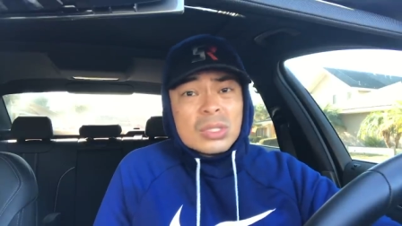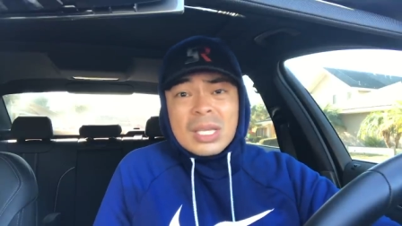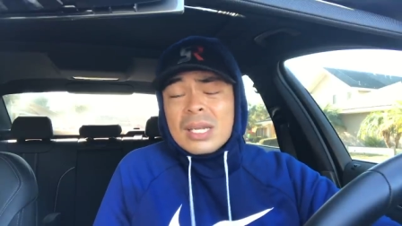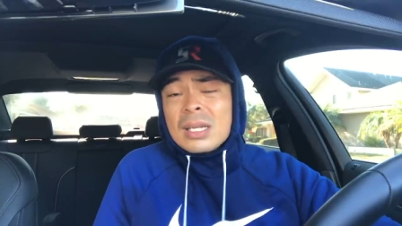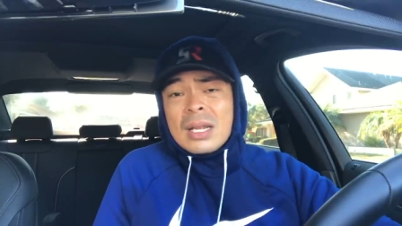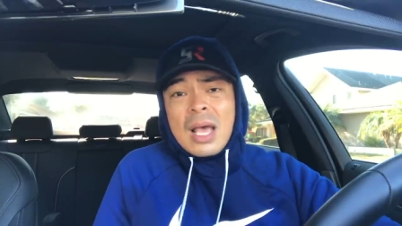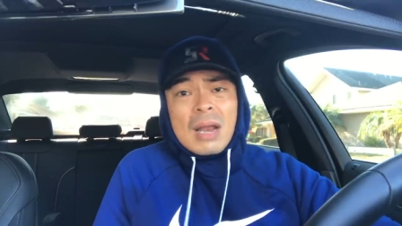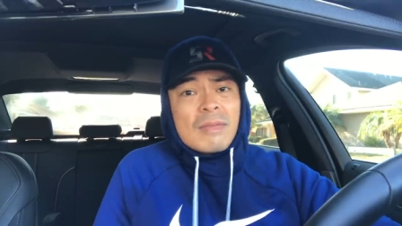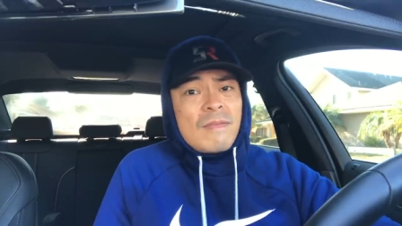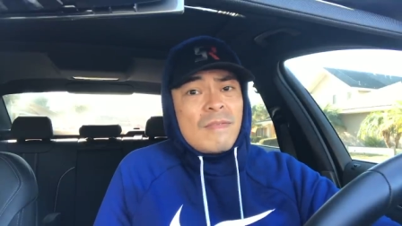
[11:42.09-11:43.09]
You're getting it at
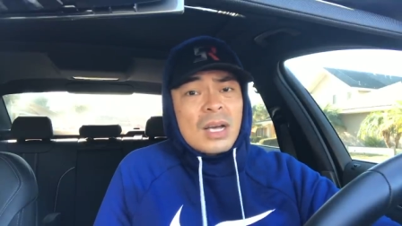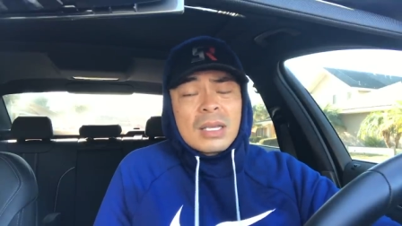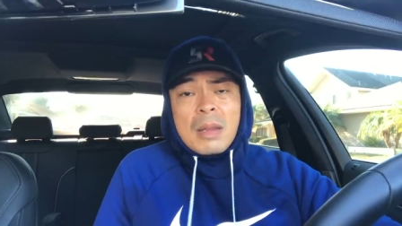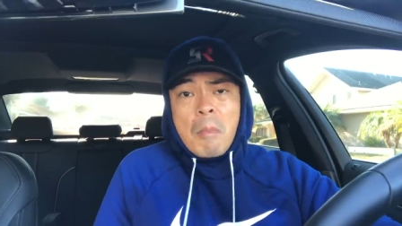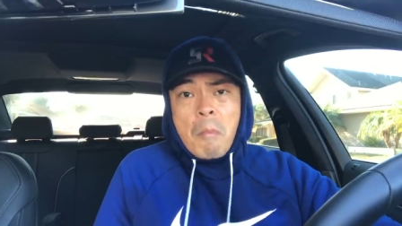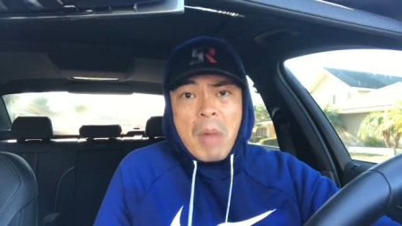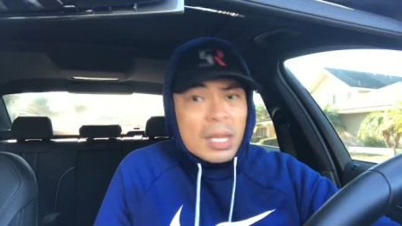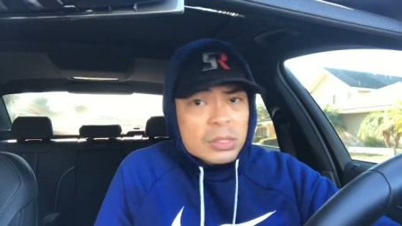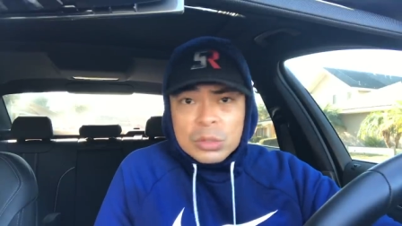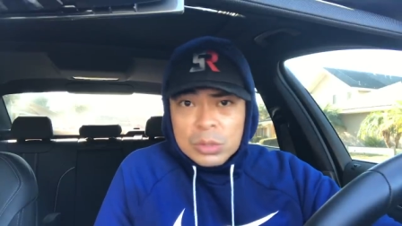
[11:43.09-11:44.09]
a fucking
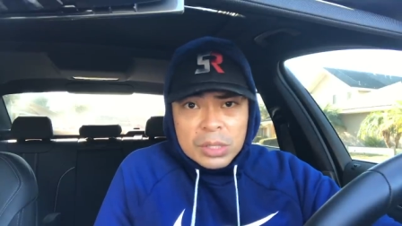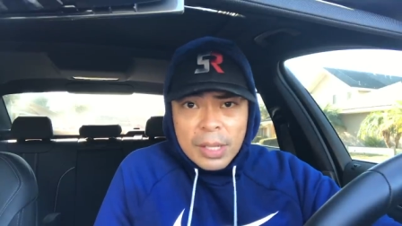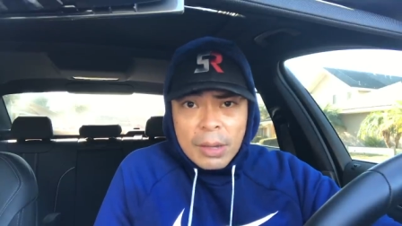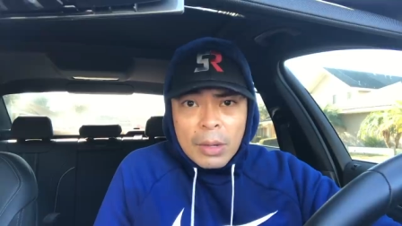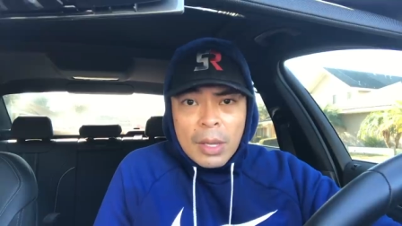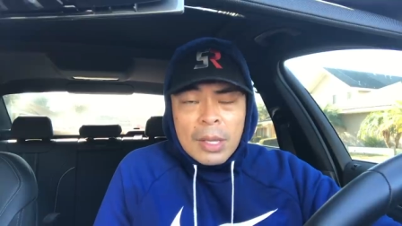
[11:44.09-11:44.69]
monster sale.